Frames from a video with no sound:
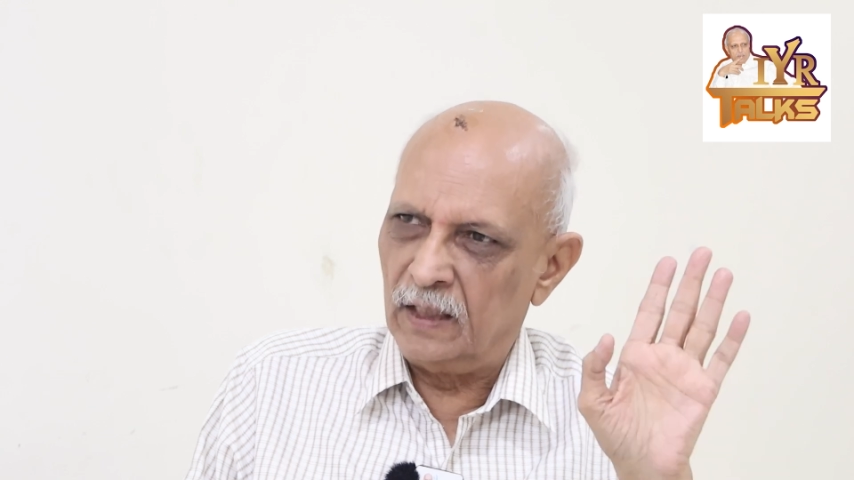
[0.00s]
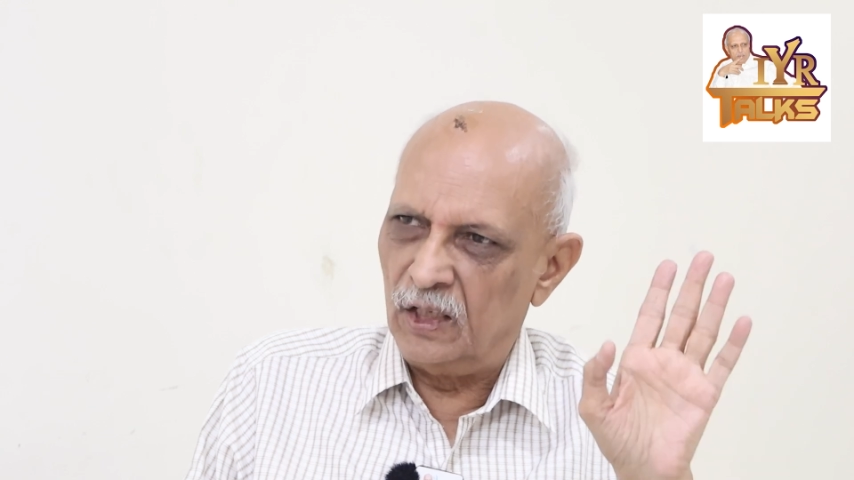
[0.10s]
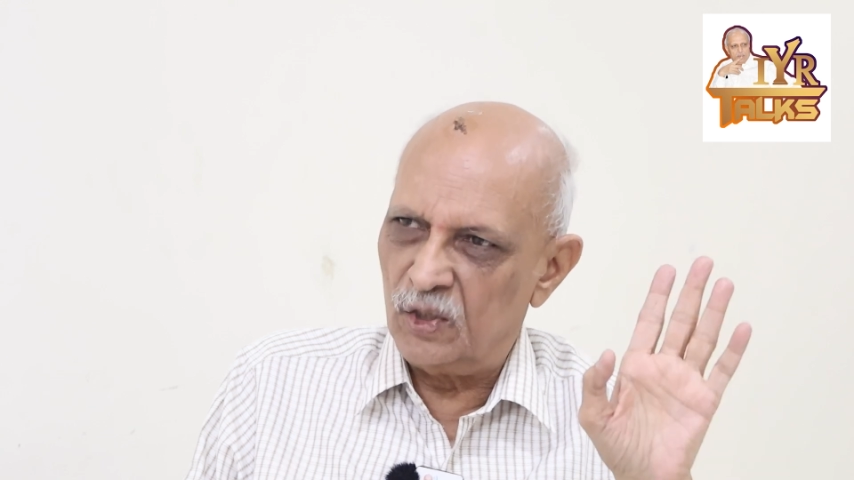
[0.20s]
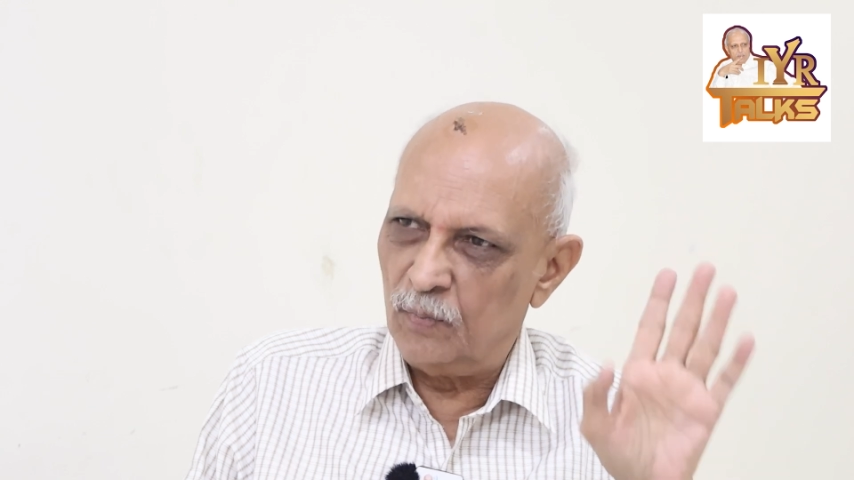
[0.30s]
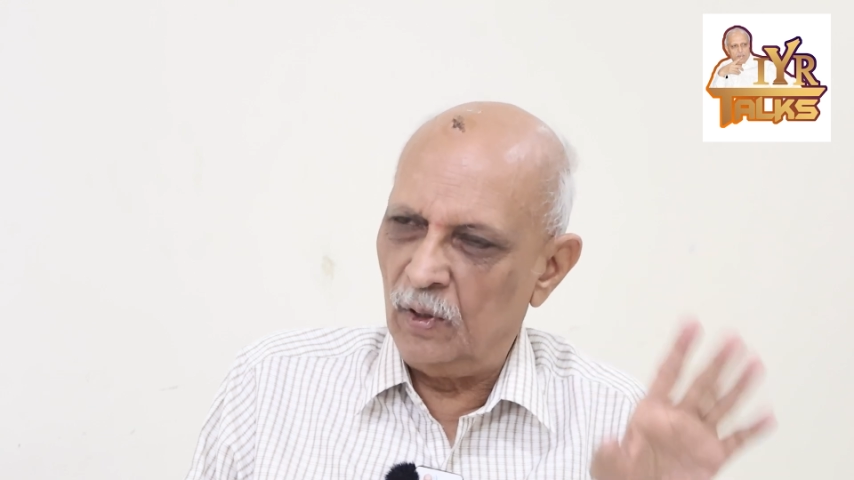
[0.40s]

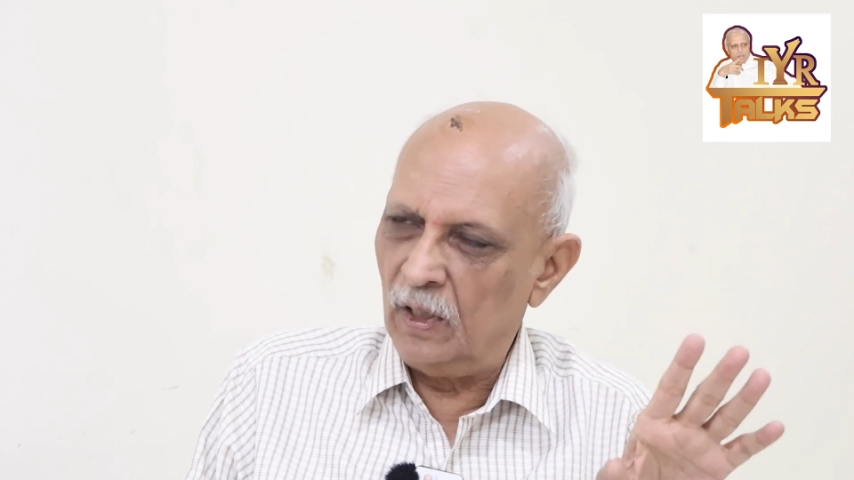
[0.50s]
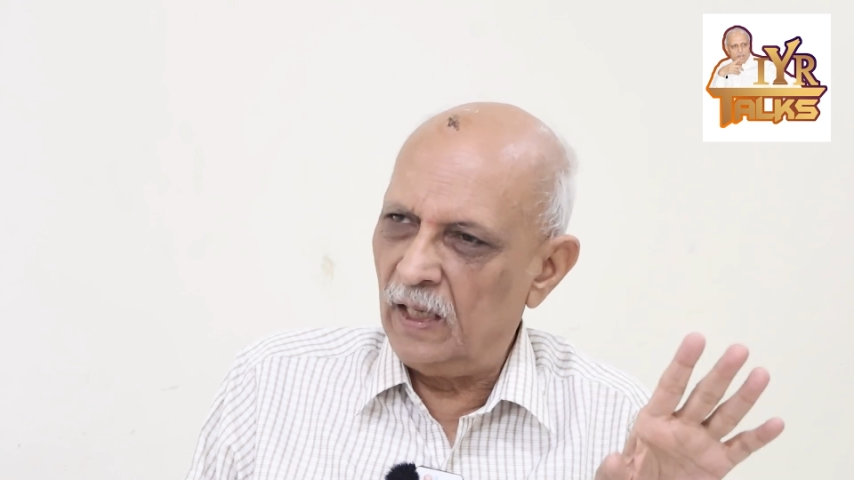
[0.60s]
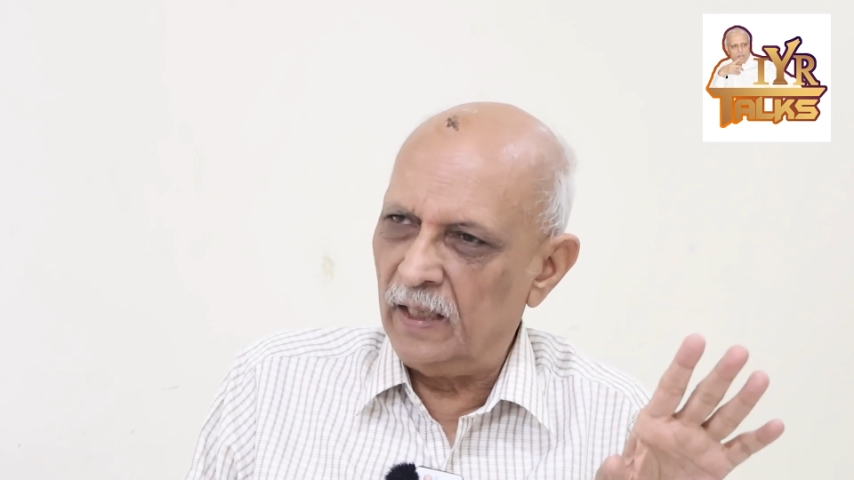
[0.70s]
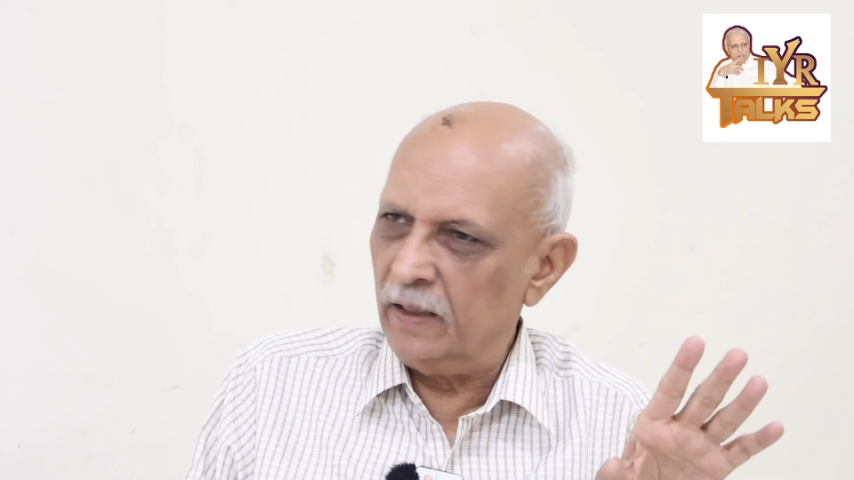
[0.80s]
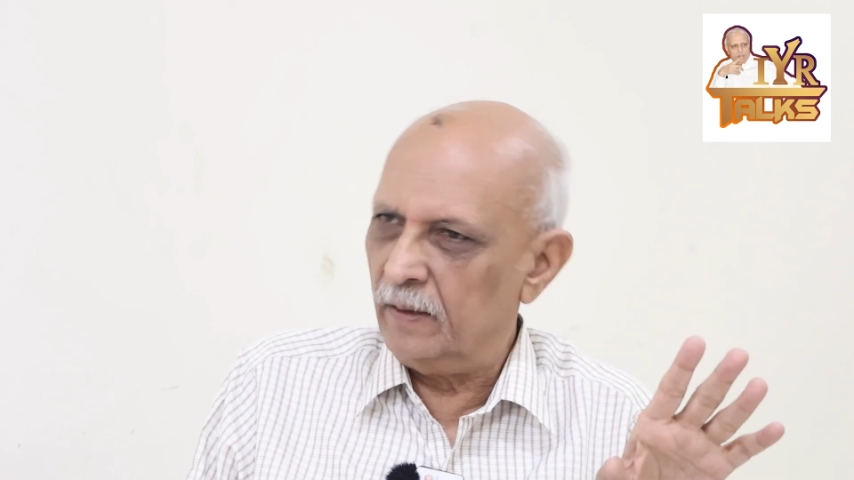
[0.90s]

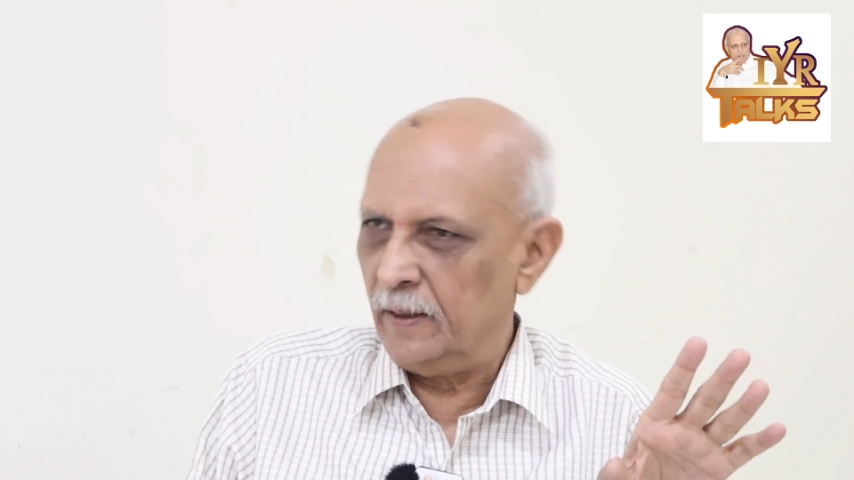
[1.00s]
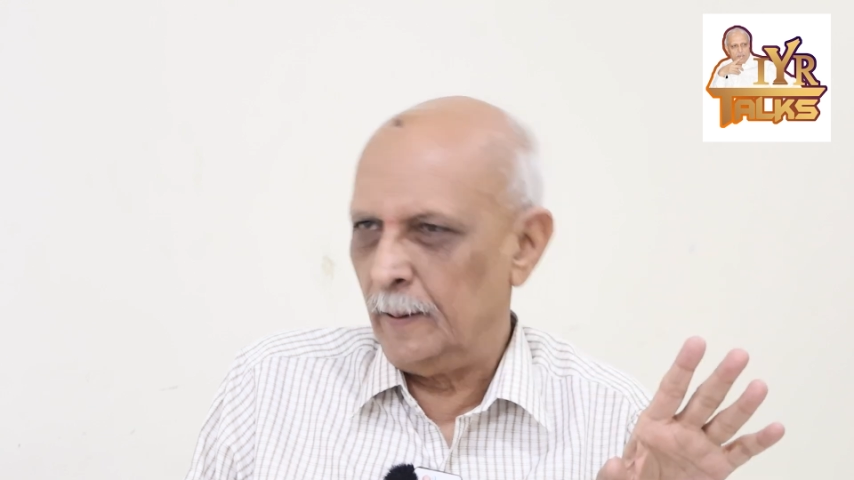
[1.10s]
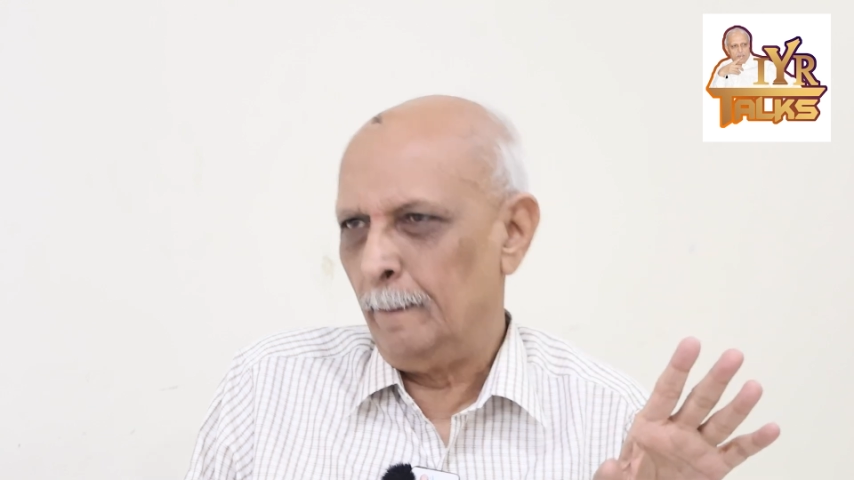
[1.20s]
Hezbollah in